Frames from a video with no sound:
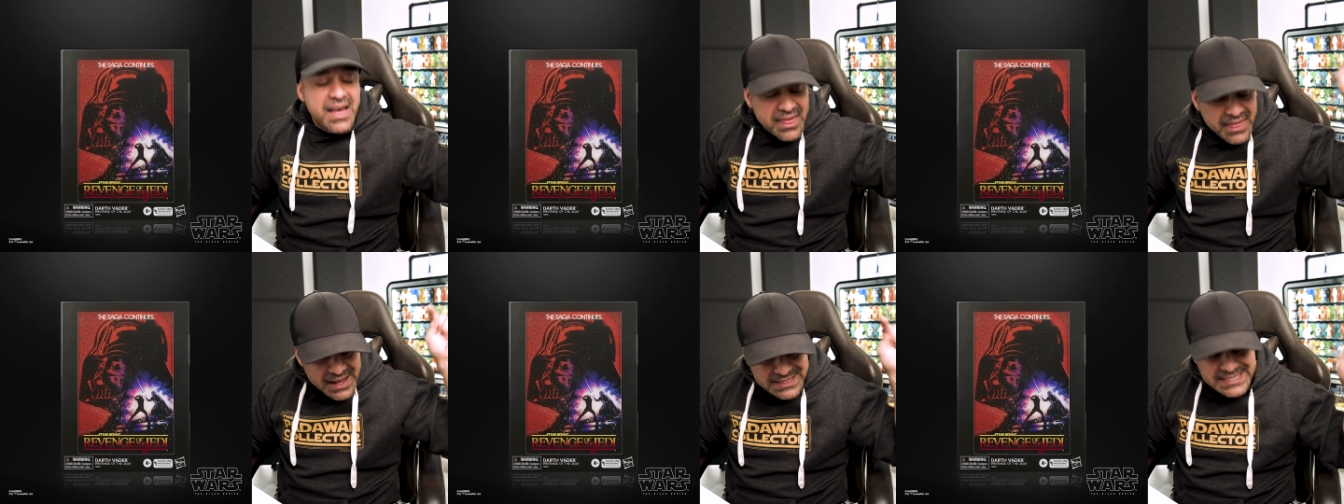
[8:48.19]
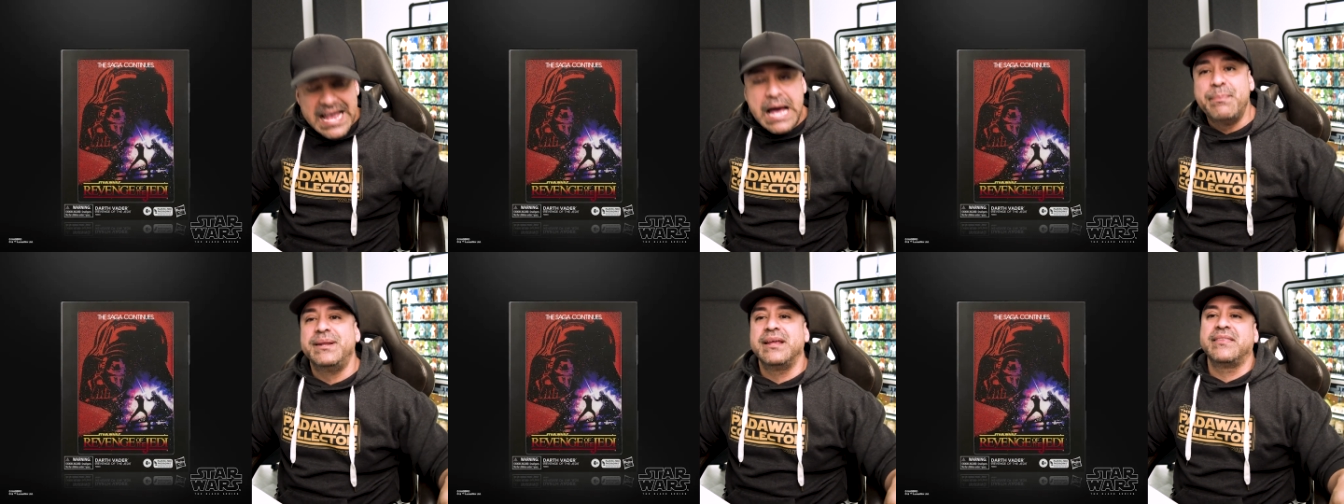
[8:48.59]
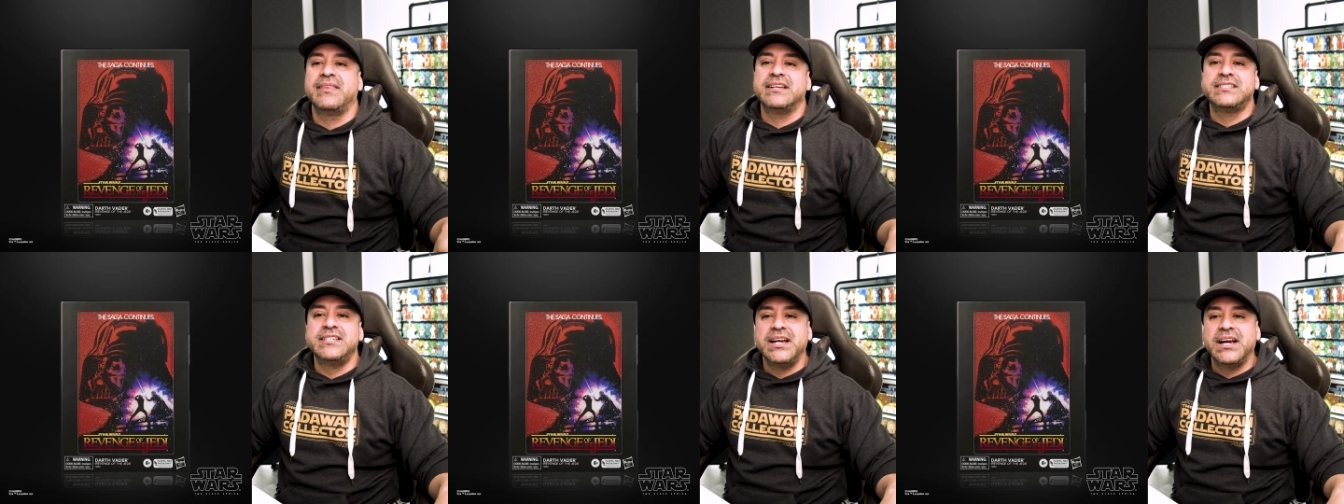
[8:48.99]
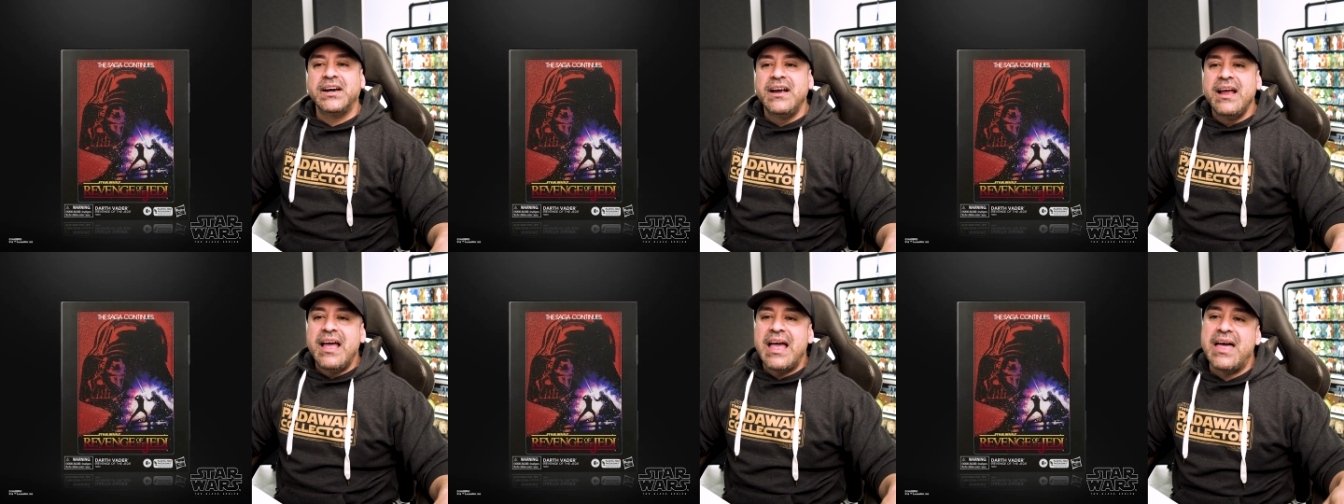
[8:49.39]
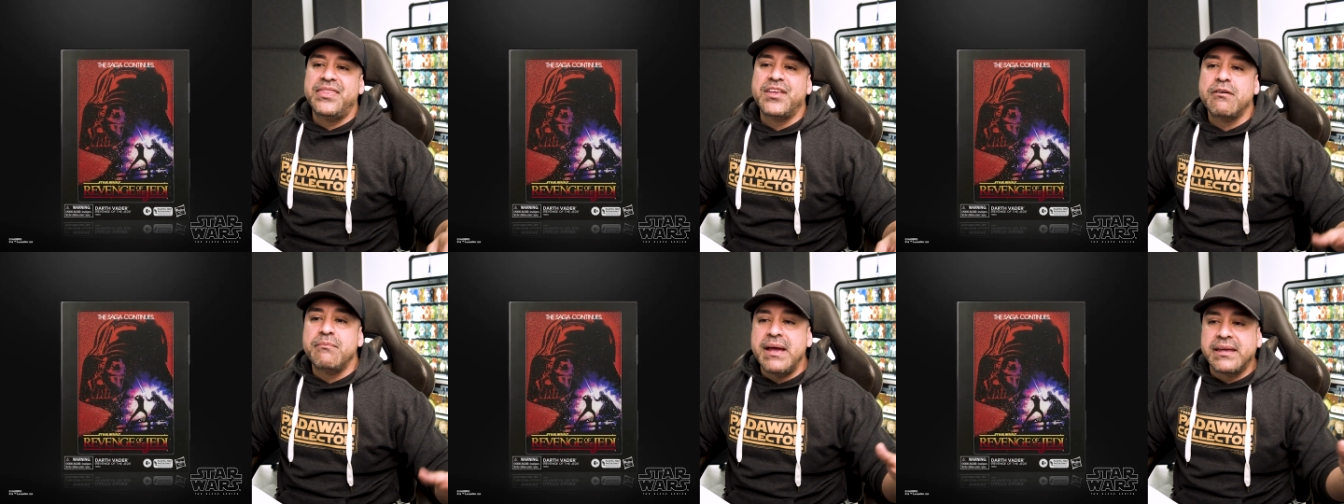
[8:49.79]
That's happening this year, and
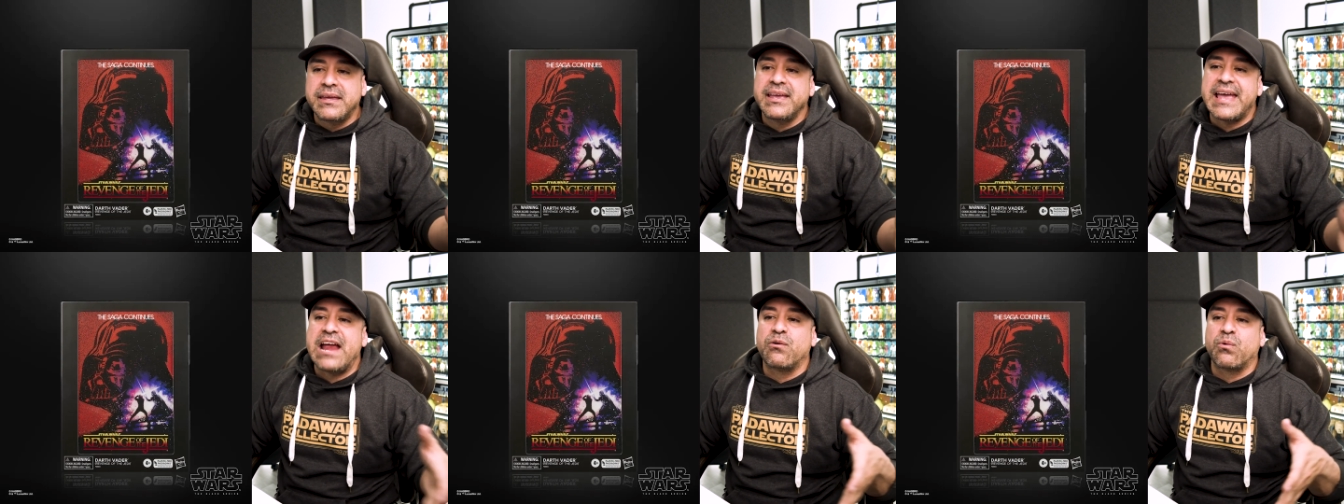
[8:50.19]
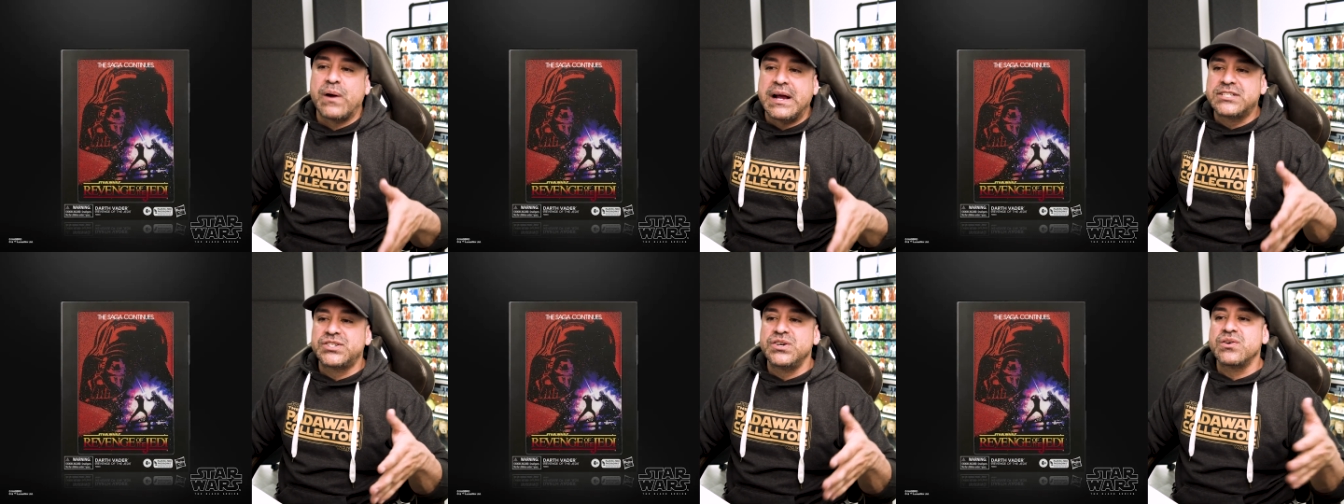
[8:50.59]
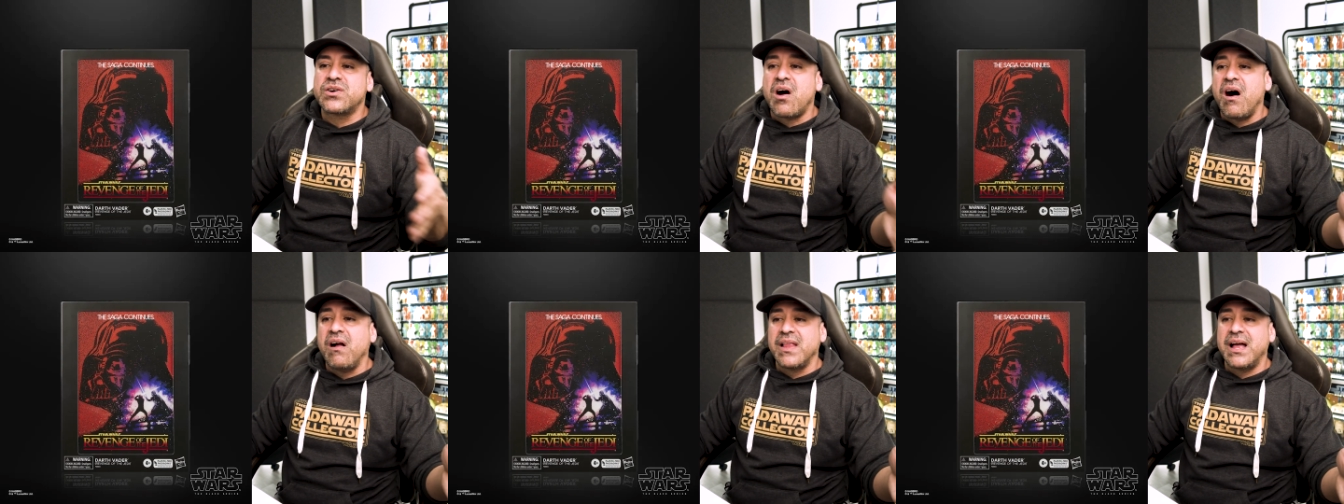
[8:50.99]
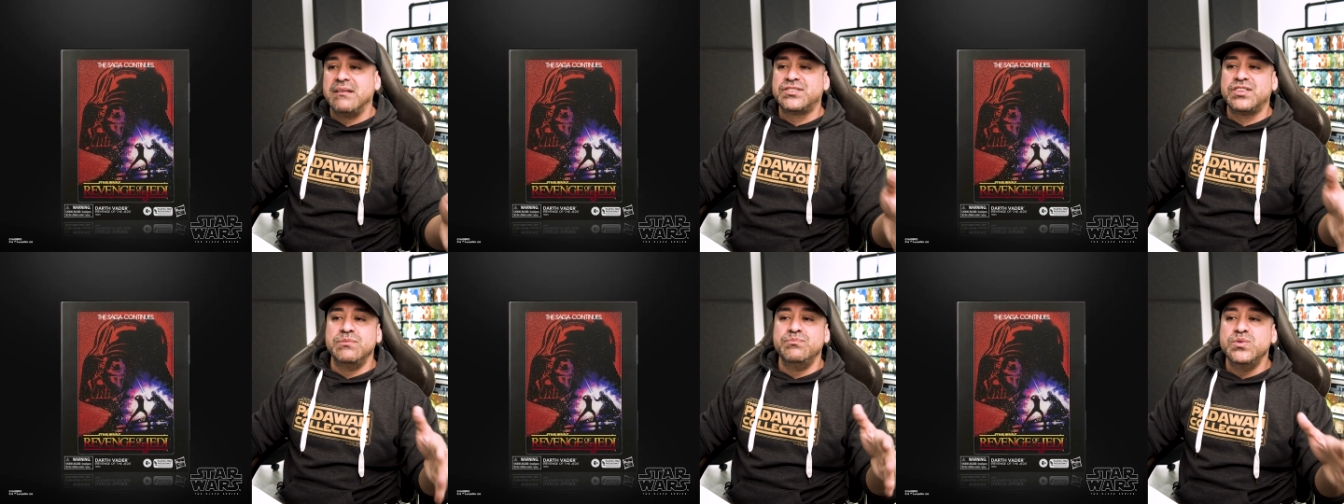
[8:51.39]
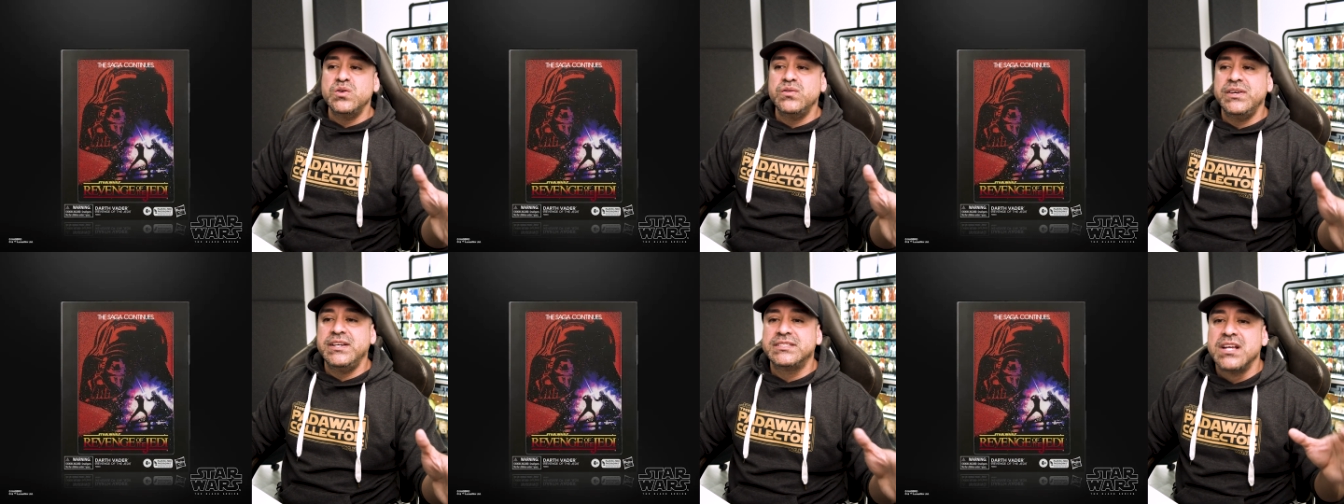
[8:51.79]
they're making a retro call out to the
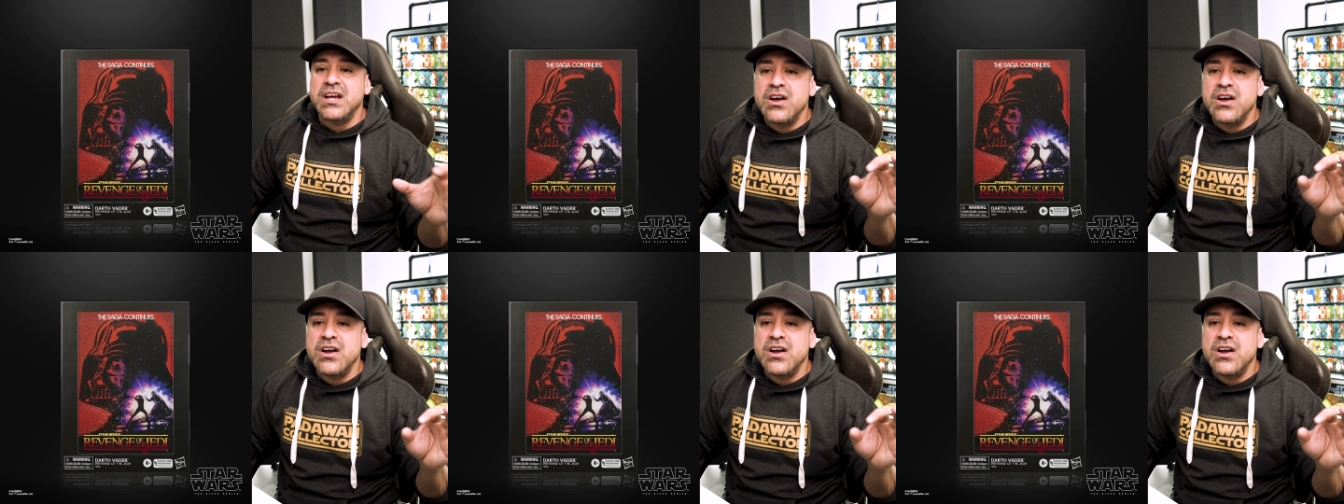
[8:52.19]
movie's